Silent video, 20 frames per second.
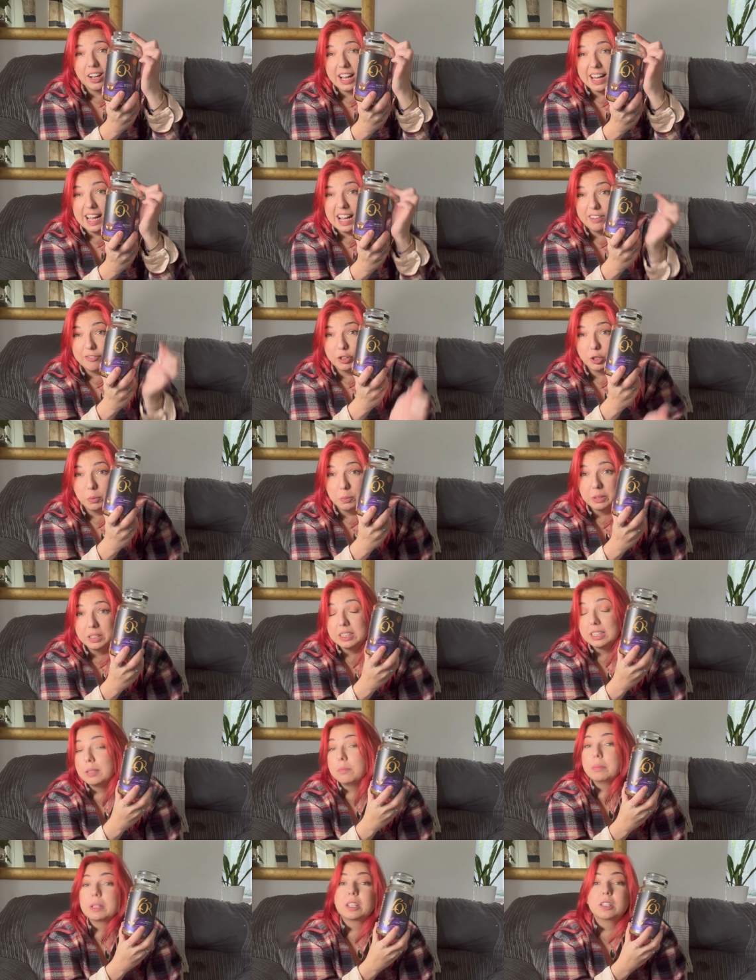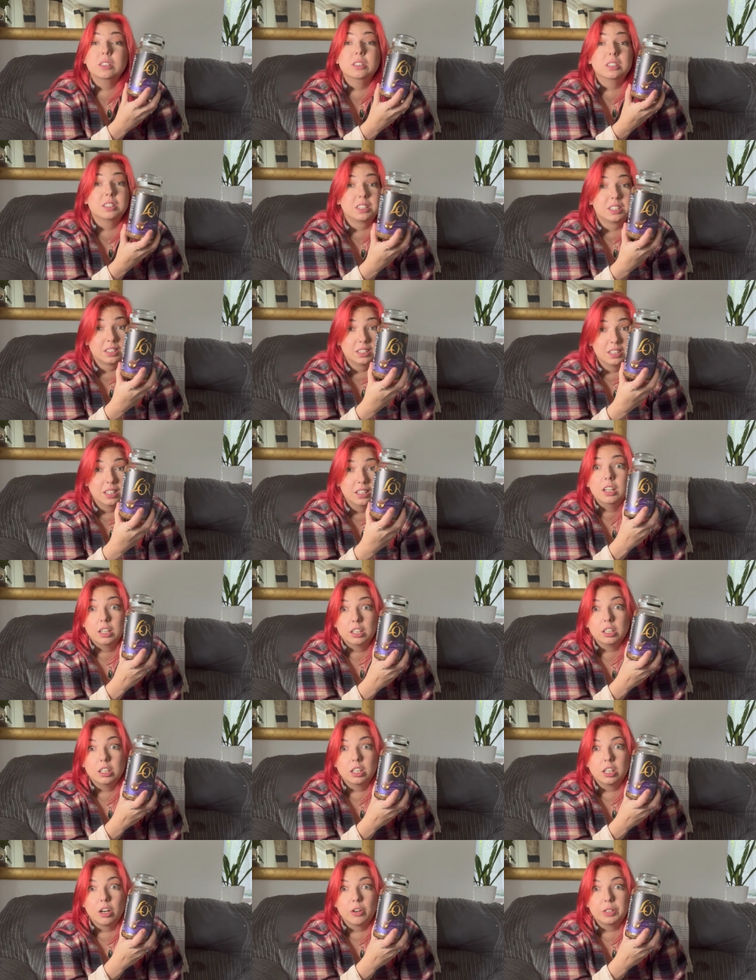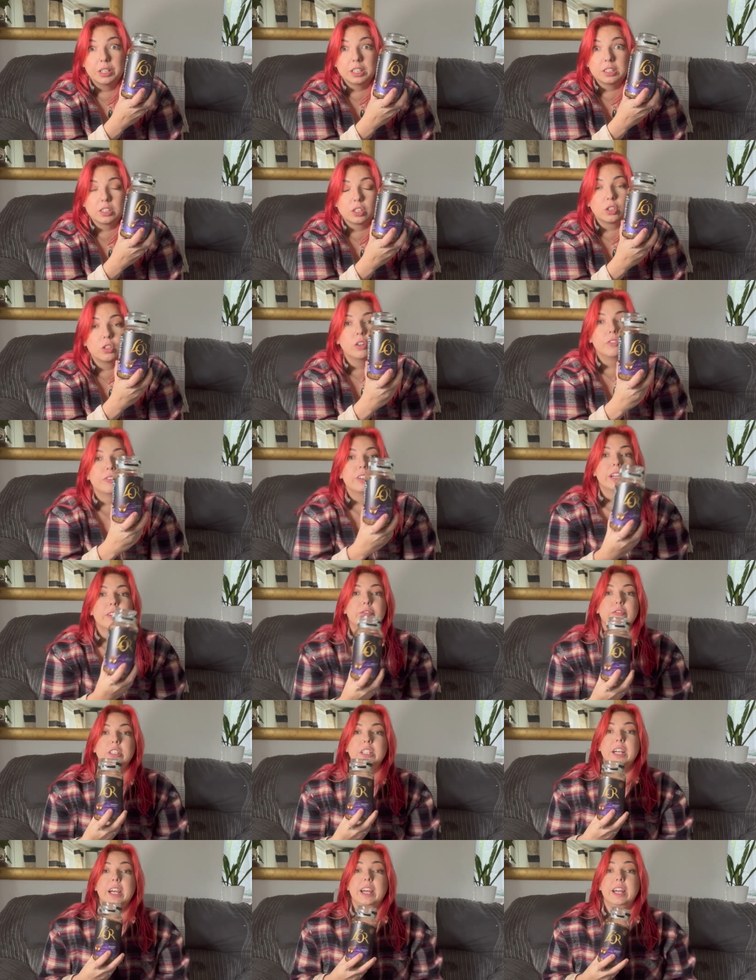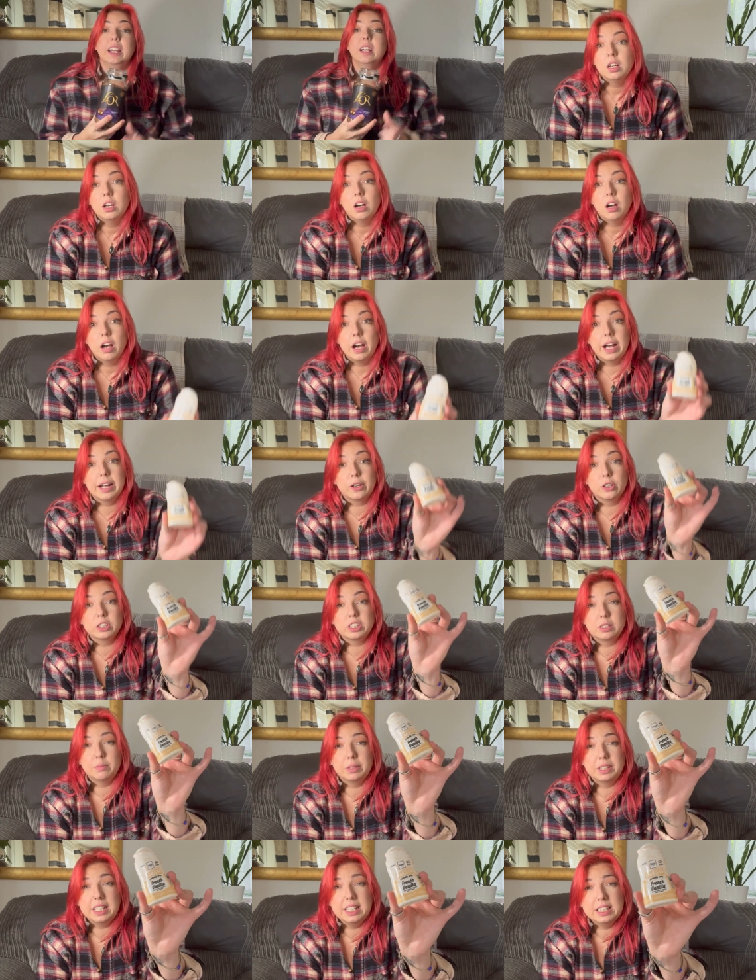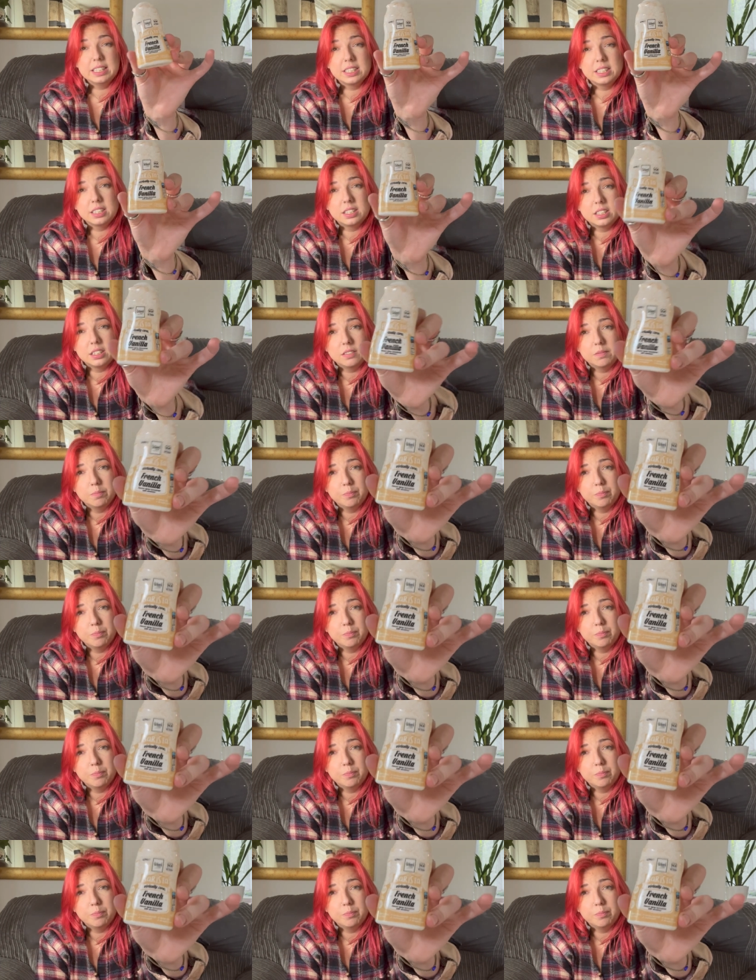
I have opened it because your girl needs a coffee every day. I got some of this.